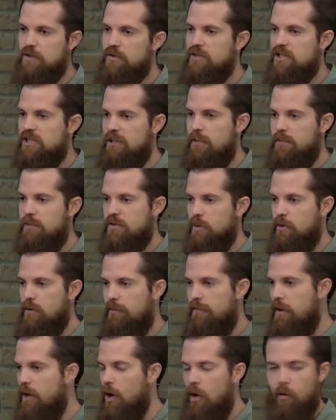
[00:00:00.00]
Usually some sort
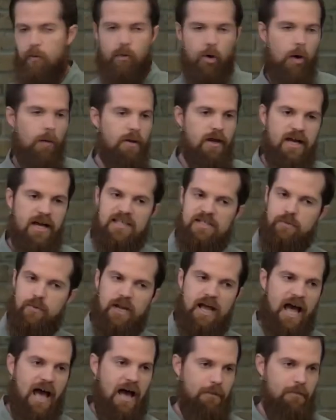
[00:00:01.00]
of romance
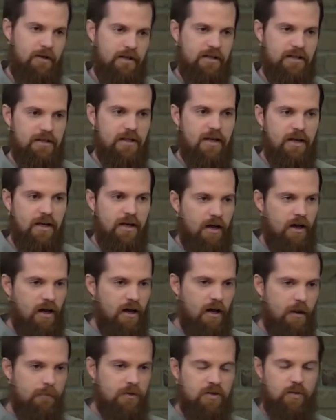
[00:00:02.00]
would happen
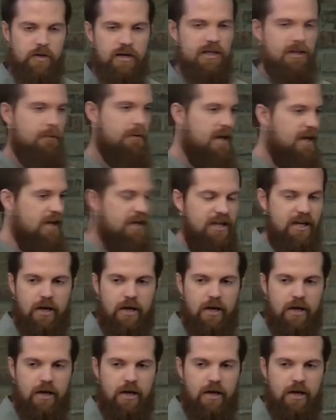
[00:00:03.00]
between the main